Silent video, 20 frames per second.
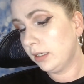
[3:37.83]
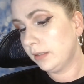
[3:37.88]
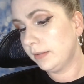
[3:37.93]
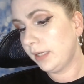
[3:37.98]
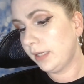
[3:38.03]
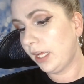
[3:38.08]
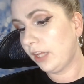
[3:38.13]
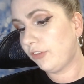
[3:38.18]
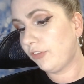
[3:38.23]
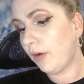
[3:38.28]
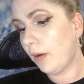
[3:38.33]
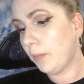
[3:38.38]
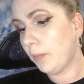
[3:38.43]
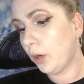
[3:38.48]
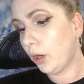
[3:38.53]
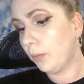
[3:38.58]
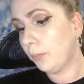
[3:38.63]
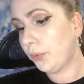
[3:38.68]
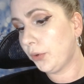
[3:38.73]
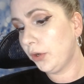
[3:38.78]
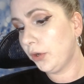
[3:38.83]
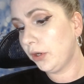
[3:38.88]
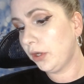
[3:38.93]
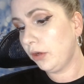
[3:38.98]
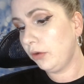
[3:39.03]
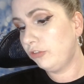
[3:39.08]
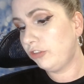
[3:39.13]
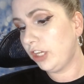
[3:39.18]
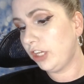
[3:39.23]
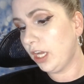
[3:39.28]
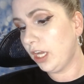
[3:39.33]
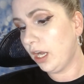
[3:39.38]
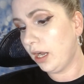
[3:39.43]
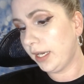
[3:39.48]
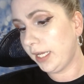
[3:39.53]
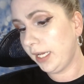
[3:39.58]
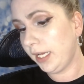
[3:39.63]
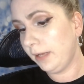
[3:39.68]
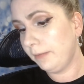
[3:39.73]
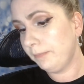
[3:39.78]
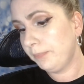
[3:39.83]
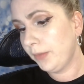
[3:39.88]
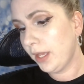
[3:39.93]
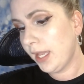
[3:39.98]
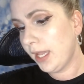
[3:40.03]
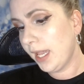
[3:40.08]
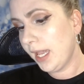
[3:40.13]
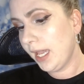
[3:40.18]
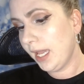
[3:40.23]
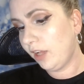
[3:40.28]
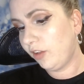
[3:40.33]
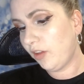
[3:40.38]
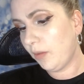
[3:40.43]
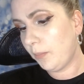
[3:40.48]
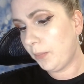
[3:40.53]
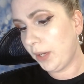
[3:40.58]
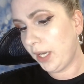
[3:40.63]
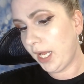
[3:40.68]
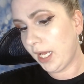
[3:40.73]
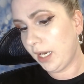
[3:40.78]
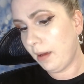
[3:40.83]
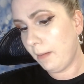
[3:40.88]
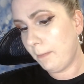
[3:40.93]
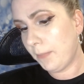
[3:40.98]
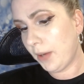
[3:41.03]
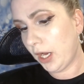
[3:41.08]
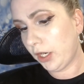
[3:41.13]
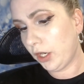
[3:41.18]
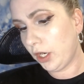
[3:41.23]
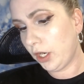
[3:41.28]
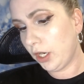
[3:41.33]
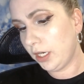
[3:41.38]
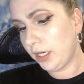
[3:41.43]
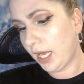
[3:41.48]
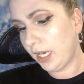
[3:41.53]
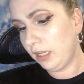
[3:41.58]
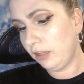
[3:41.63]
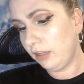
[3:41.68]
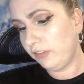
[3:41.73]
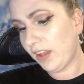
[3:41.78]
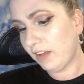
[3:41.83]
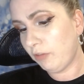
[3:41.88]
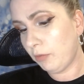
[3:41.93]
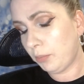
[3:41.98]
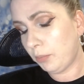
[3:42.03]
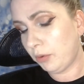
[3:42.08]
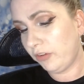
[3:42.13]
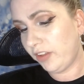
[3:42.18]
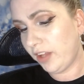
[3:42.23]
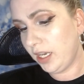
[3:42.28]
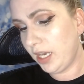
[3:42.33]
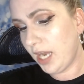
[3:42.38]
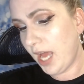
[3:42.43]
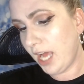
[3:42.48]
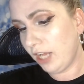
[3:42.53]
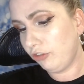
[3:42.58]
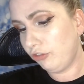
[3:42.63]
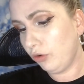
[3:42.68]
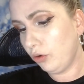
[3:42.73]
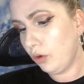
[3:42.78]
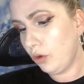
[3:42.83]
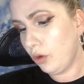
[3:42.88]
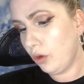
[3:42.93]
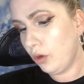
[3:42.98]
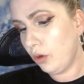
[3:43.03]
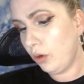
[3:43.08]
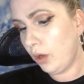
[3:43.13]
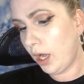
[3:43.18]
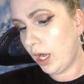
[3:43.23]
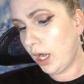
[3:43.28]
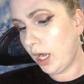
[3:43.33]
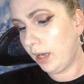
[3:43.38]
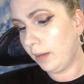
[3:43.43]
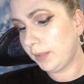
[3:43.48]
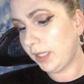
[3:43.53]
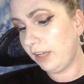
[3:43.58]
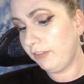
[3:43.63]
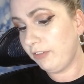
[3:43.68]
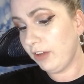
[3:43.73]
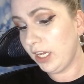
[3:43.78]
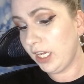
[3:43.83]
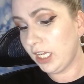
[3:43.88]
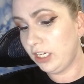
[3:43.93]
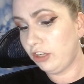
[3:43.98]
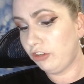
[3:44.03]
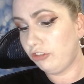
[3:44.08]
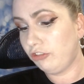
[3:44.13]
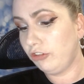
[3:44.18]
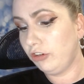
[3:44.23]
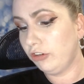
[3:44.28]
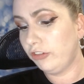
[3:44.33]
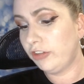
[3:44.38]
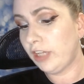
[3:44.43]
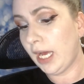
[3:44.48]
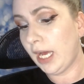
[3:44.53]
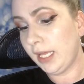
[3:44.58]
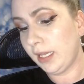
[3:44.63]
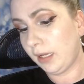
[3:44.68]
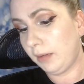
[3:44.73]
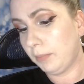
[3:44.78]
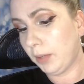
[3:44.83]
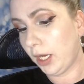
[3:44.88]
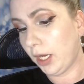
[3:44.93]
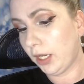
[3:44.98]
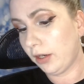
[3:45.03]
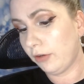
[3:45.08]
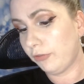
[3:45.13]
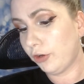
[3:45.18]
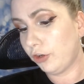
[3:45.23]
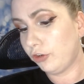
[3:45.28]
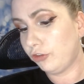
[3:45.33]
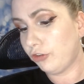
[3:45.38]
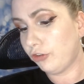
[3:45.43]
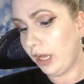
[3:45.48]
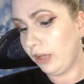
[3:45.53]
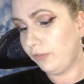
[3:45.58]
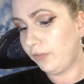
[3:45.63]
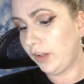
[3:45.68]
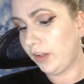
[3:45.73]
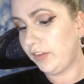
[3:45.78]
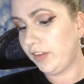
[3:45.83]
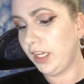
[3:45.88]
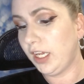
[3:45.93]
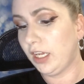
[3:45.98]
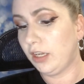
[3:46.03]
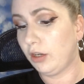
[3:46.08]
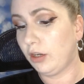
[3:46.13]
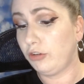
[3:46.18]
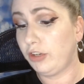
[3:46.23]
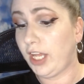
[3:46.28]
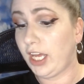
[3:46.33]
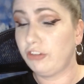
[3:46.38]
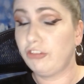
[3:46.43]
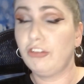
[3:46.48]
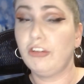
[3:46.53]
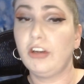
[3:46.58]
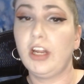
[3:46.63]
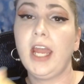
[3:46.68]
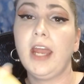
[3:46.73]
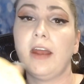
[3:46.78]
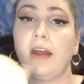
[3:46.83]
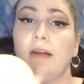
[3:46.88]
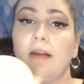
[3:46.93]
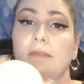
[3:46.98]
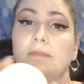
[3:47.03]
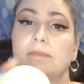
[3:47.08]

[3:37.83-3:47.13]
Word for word: It's from Umberto Gianni. It's a banana butter, 97% natural, um, leave-in conditioner styling butter for dry, fizzy, or textured hair.